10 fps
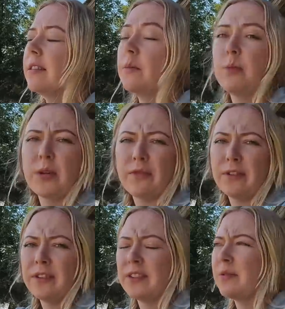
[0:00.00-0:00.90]
that's
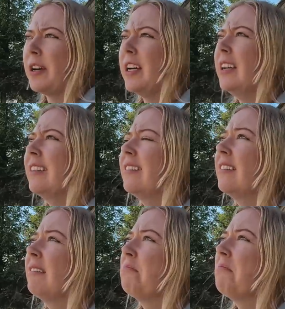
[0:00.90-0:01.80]
beautiful and it's great,
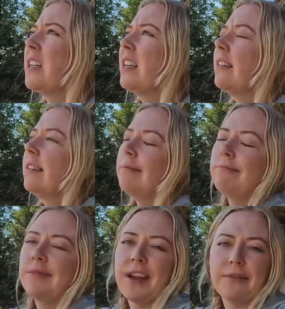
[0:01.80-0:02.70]
and
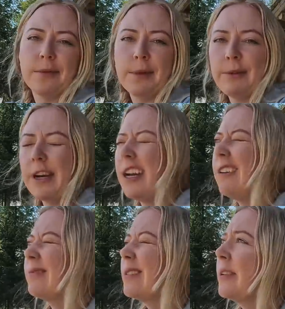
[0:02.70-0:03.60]
not for me right
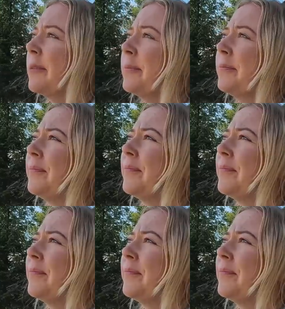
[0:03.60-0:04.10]
now. So